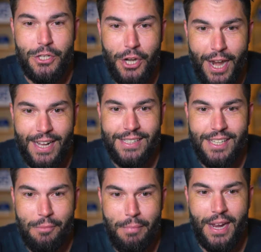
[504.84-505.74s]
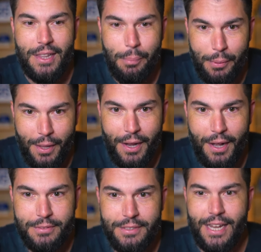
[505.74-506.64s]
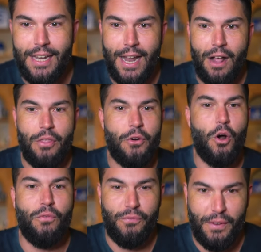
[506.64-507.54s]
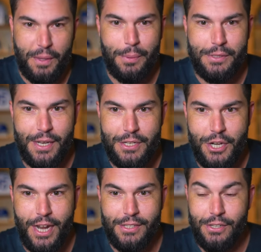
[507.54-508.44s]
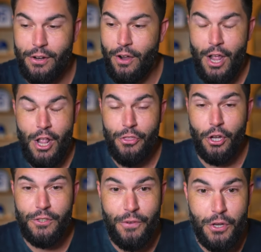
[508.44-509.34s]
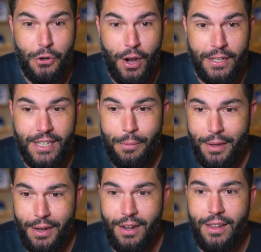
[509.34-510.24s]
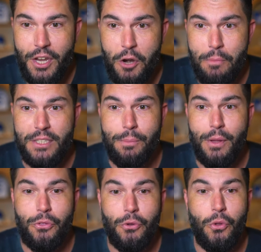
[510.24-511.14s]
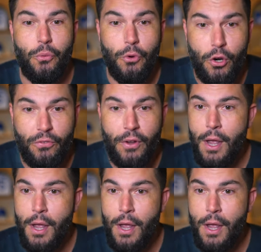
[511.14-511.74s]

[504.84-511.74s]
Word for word: chance to make the playoffs, and now they're over 50% chance. So those future odds at the beginning of the year must have been through the roof.